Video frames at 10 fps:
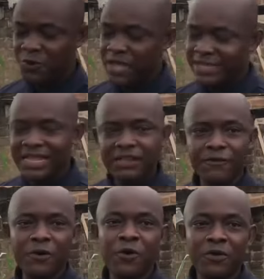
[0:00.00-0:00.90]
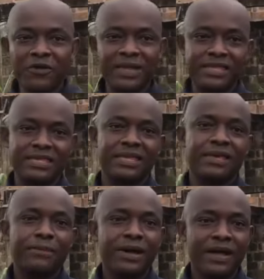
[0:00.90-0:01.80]
That is for concrete
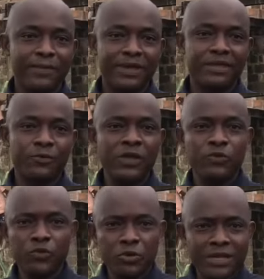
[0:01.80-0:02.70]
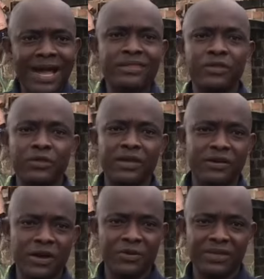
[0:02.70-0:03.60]
parapets when you do those casting on the
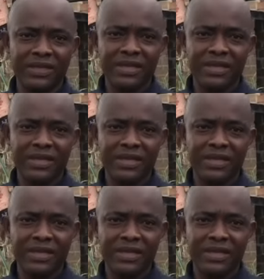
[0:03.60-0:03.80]
ground.